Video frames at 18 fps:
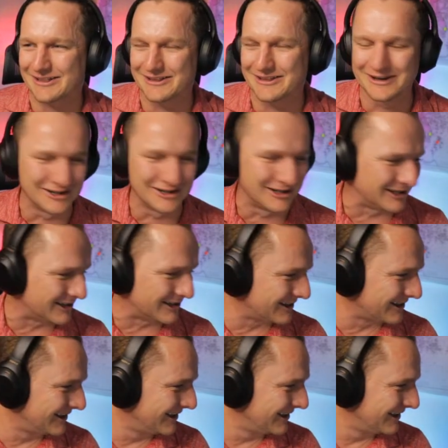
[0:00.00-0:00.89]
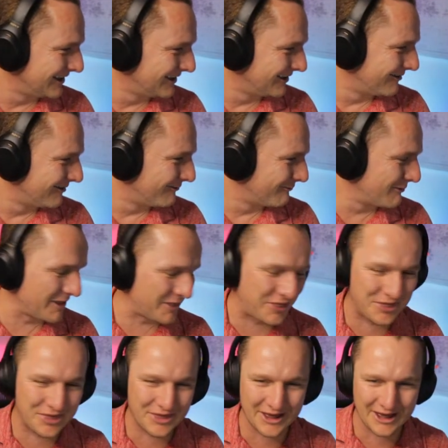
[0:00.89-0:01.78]
0
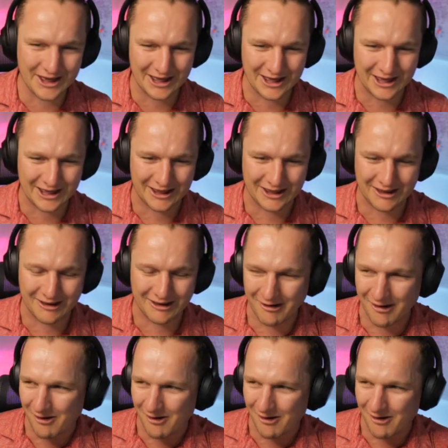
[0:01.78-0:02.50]
with the.